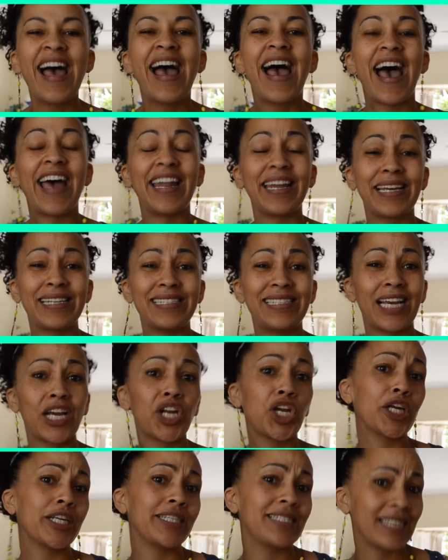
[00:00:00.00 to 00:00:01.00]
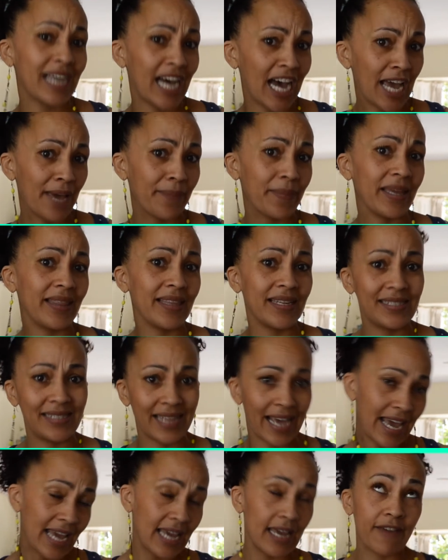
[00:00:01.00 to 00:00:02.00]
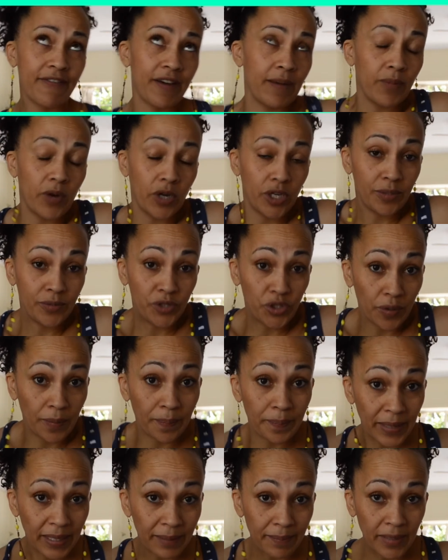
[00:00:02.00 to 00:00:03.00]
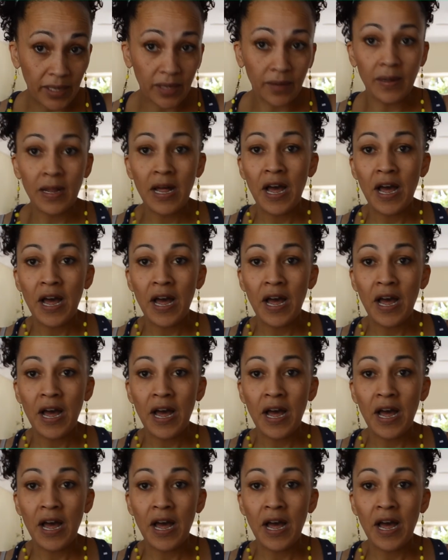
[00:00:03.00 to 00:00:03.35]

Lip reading: and it can take a lot of time in the day if I'm going to do a big meal.